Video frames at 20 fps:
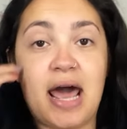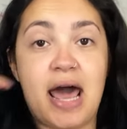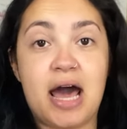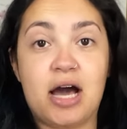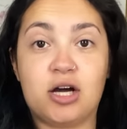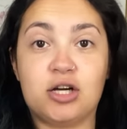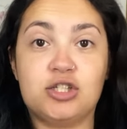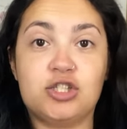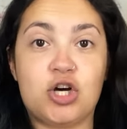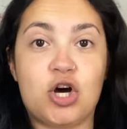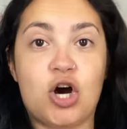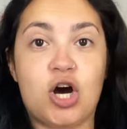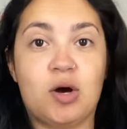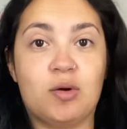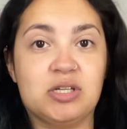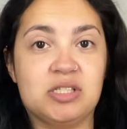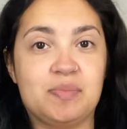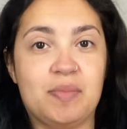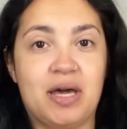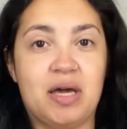ACOTAR
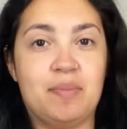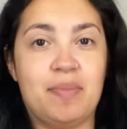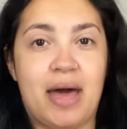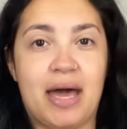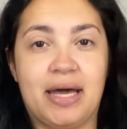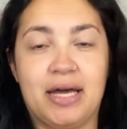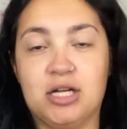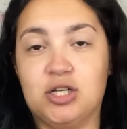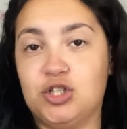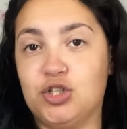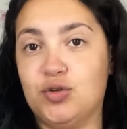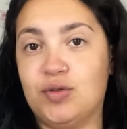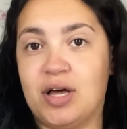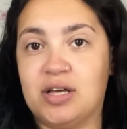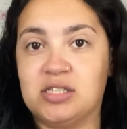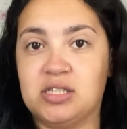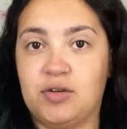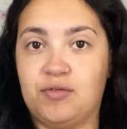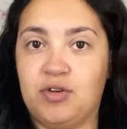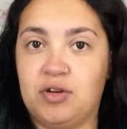was made back in
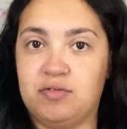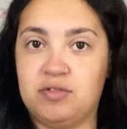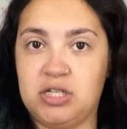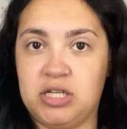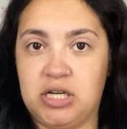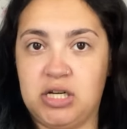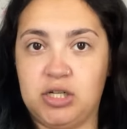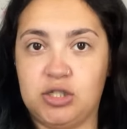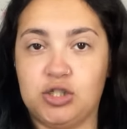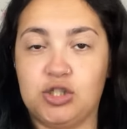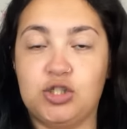2015.